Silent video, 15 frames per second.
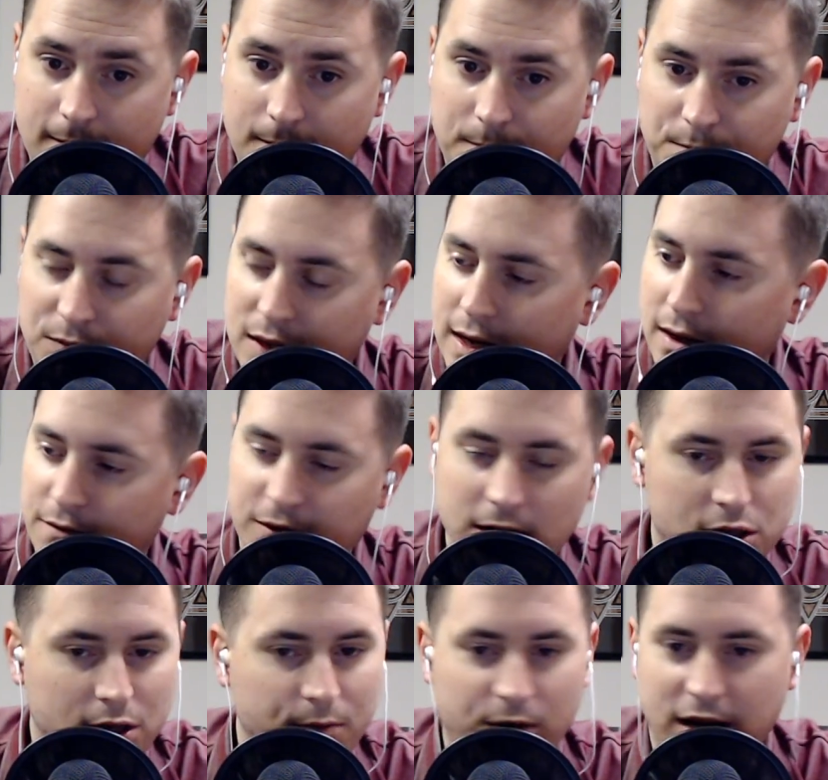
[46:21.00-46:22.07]
then
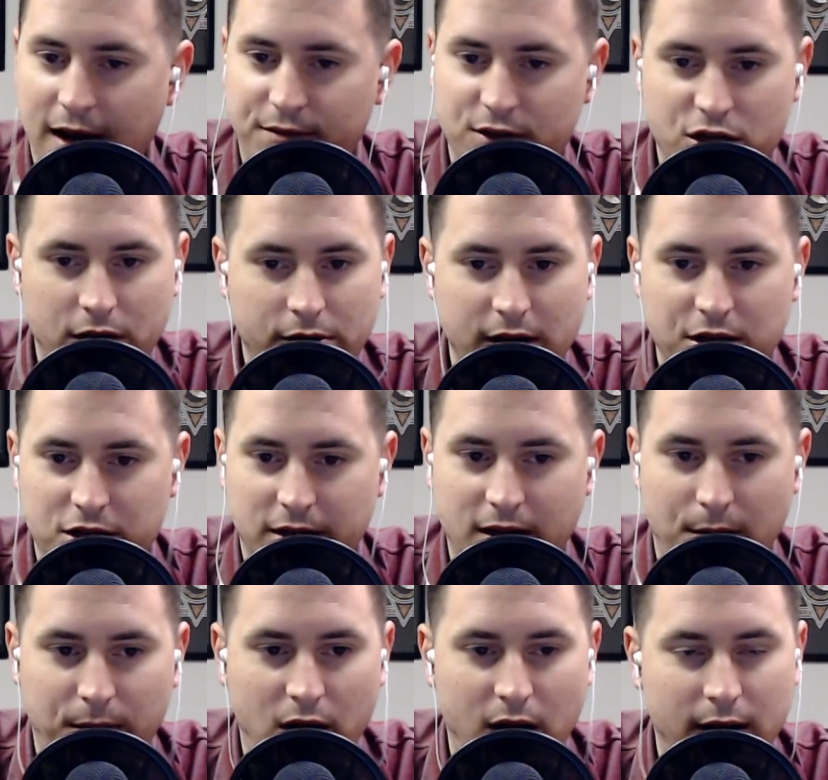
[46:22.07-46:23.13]
eventually we're going to have a generation
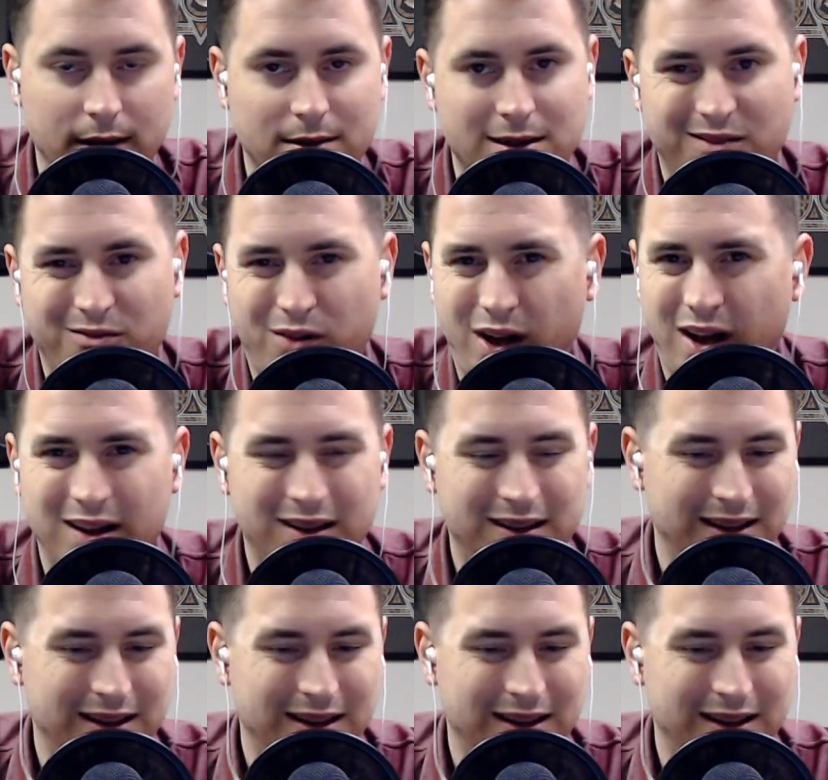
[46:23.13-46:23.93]
come along and say, well,